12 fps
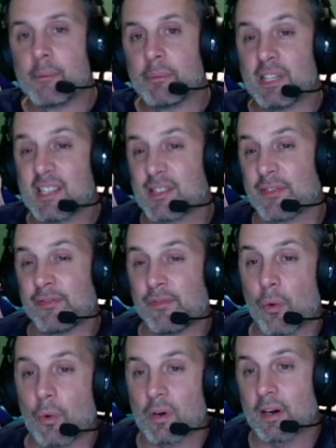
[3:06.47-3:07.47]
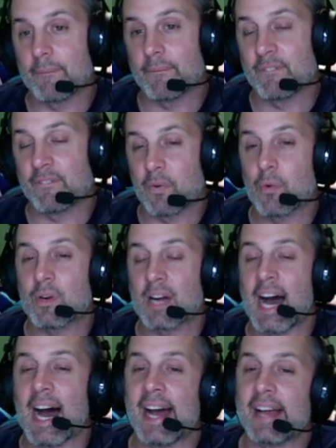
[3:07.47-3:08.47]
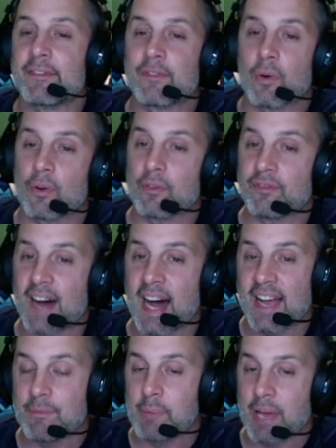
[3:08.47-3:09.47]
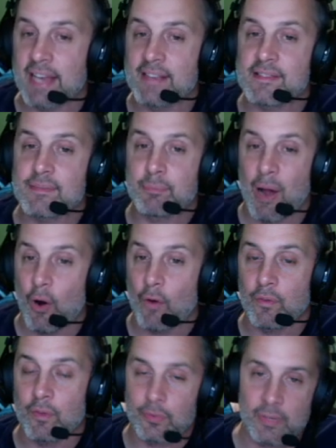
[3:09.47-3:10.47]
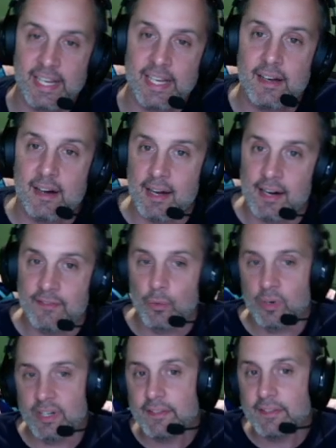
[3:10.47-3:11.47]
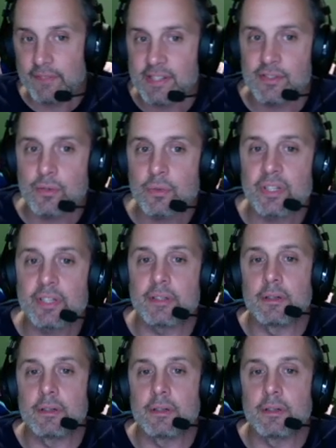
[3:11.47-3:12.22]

Plus, it's a 4 high for 5 base, powerful 3 on a 4 diff. That's so good.